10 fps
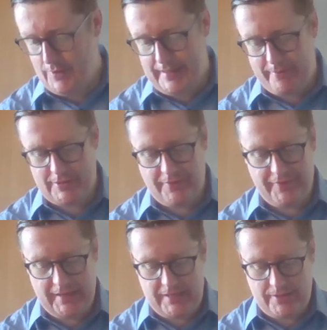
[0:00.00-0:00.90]
Well, that was a
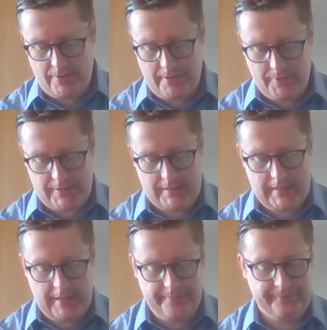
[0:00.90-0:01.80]
funny story, wasn't
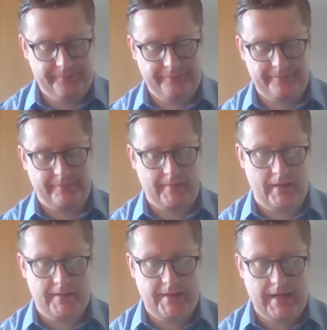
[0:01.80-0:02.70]
it?
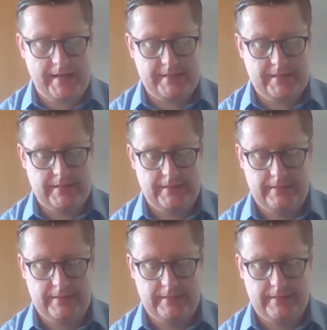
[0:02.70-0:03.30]
And the end.